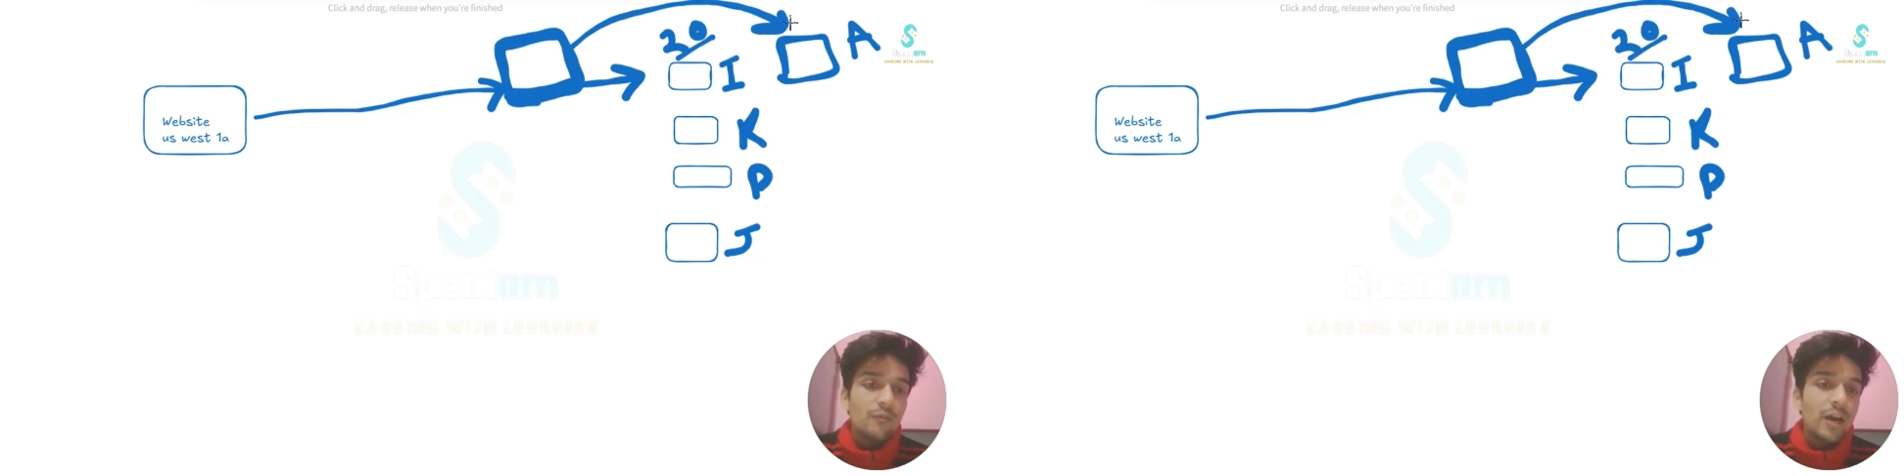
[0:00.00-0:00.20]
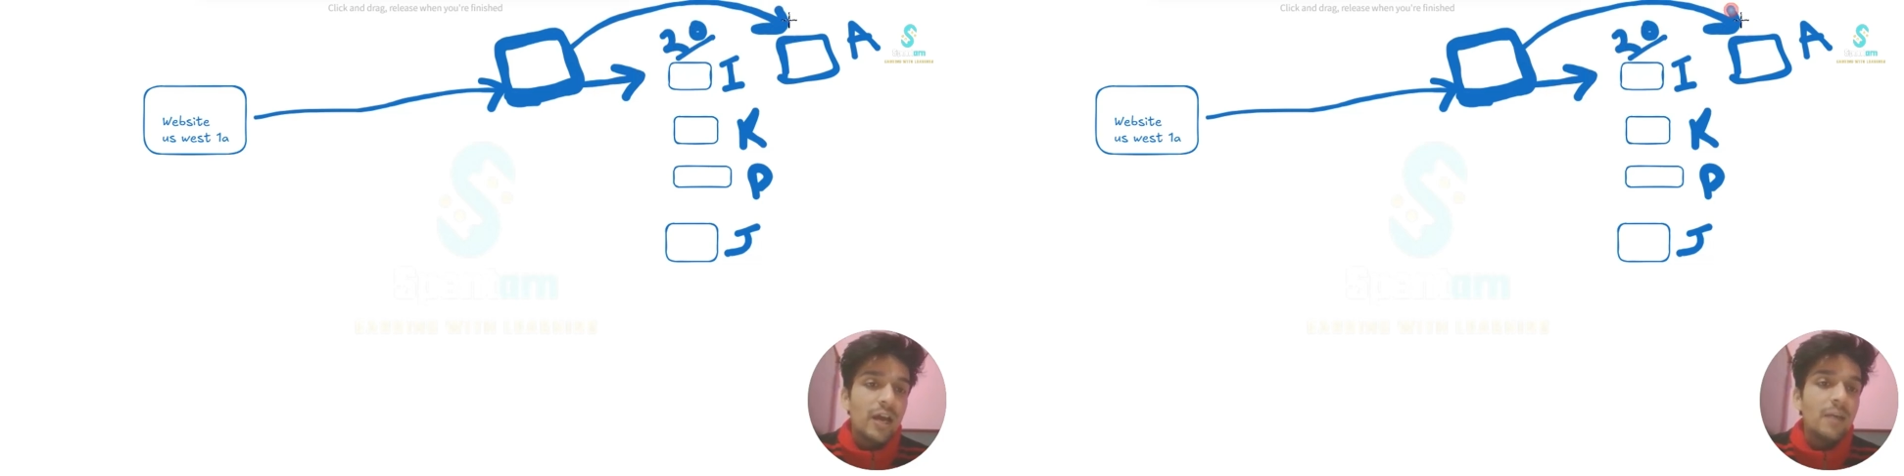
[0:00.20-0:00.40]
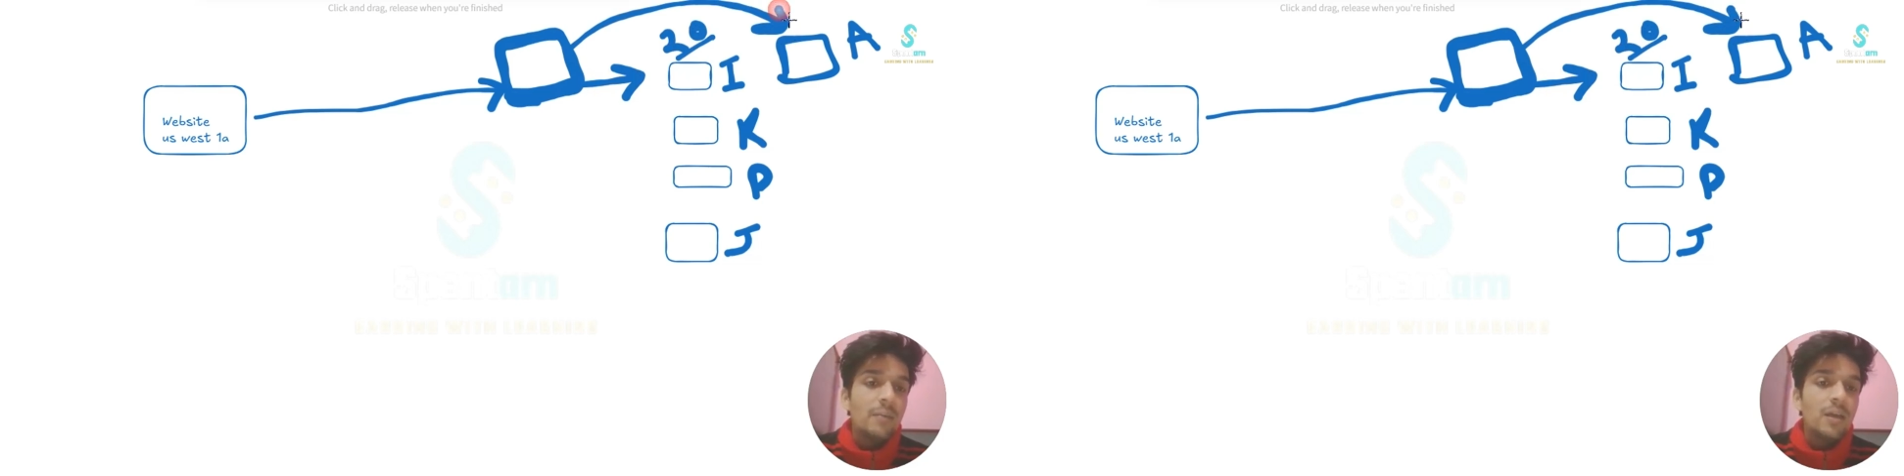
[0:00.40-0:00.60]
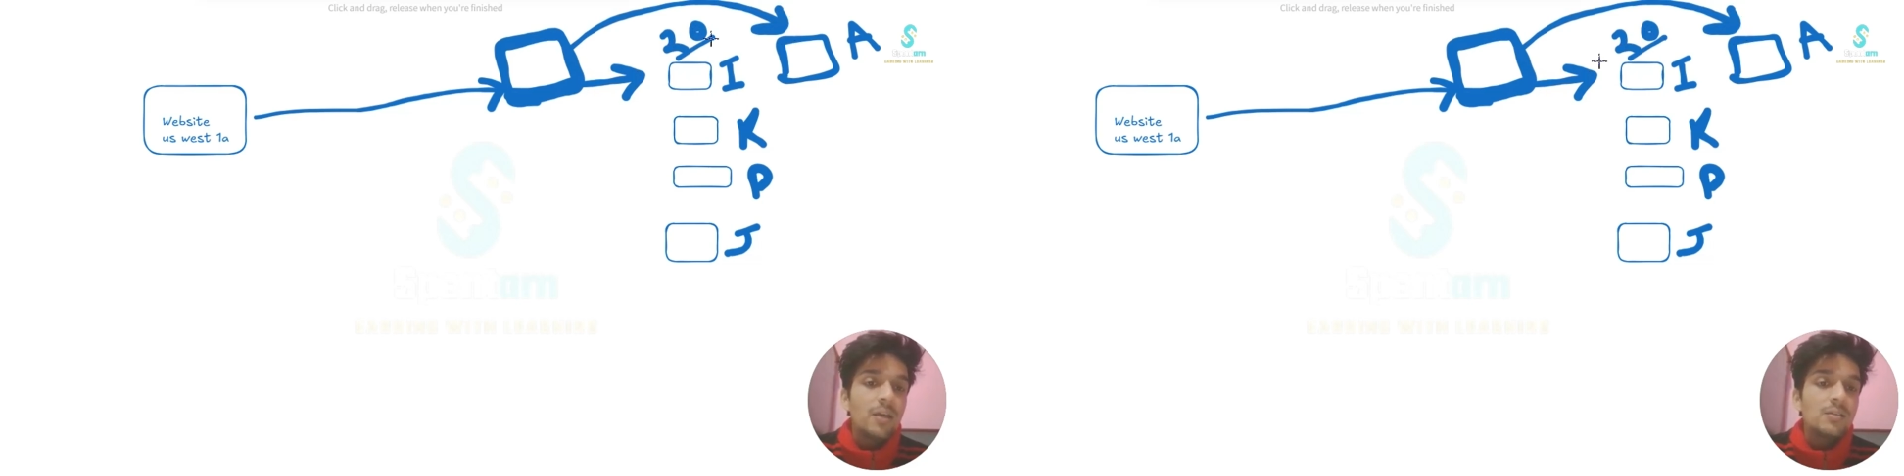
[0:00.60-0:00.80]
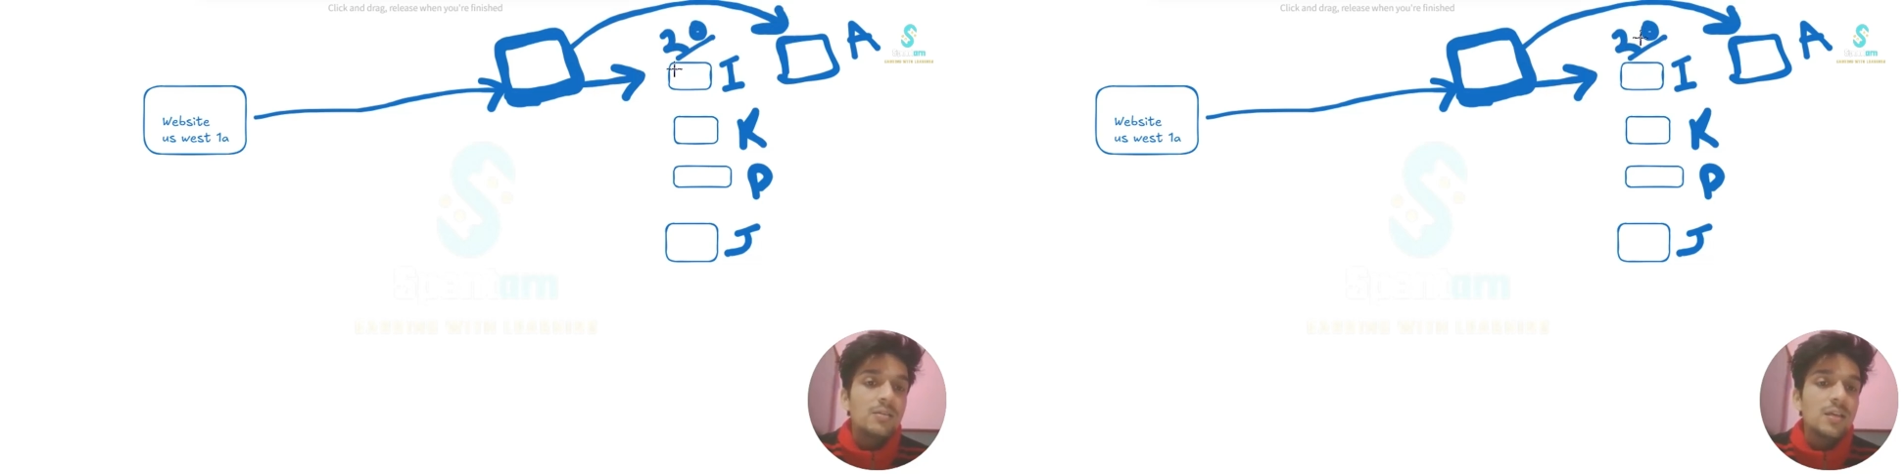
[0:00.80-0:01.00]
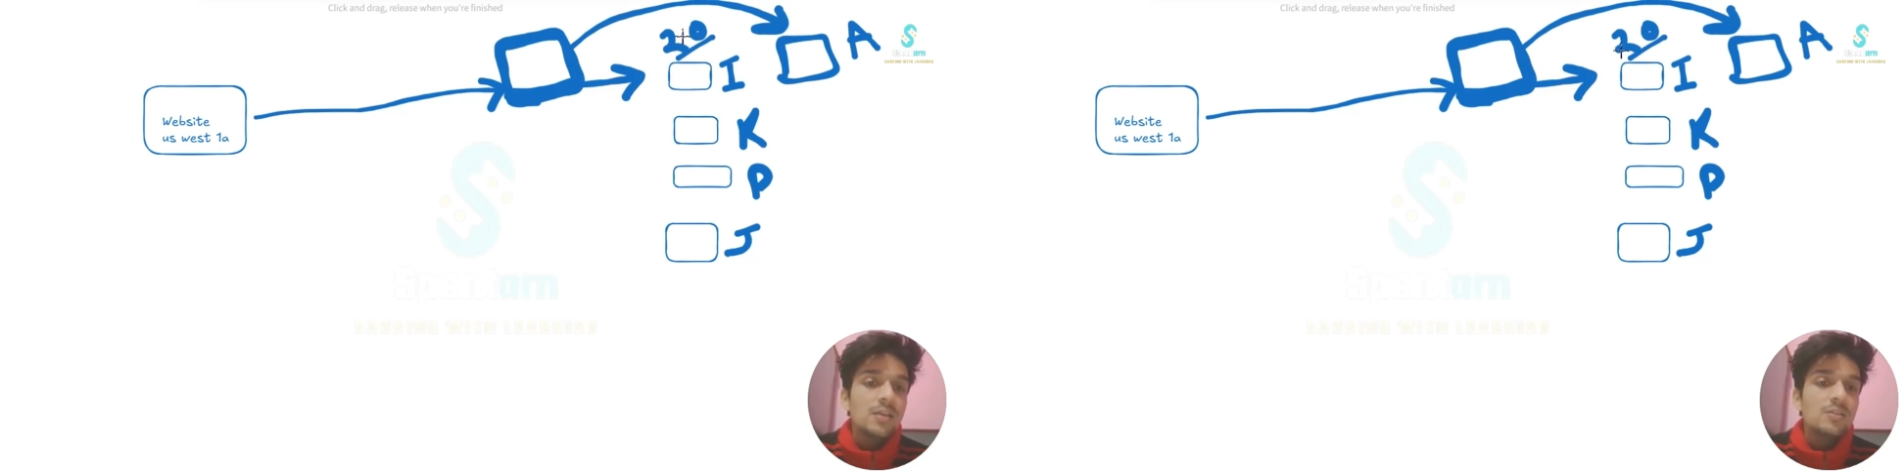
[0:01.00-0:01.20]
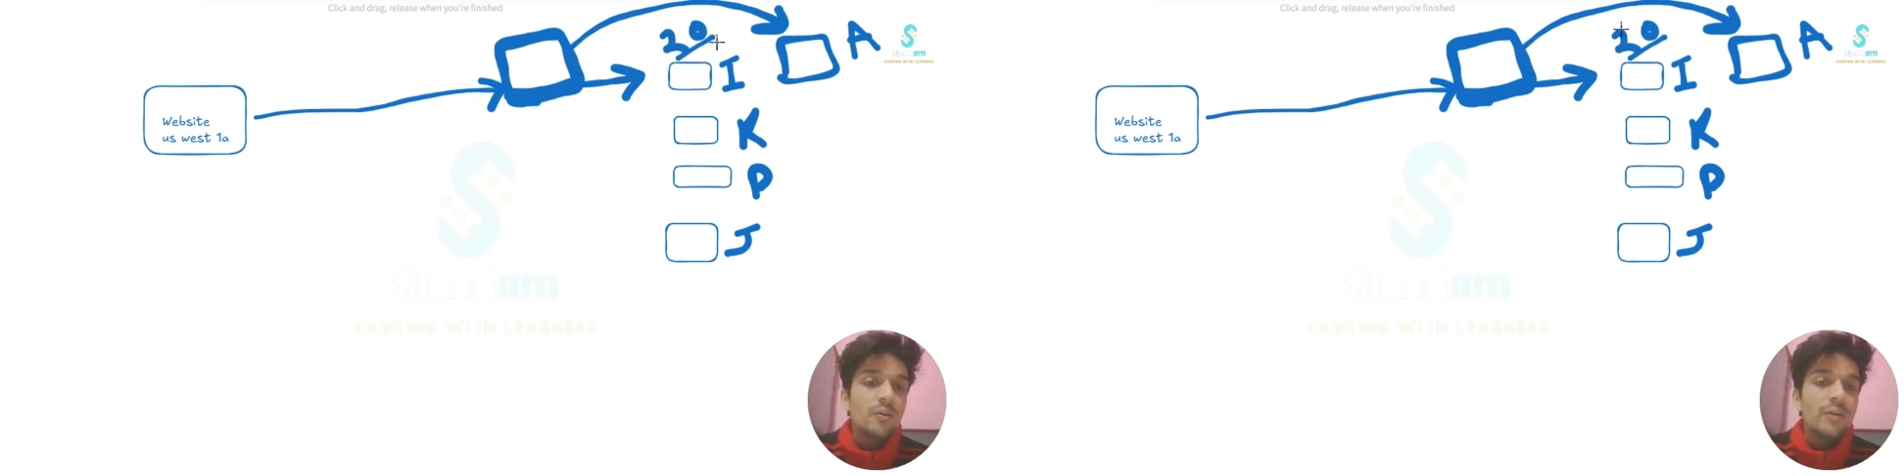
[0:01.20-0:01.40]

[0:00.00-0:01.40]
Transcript: Why? Because these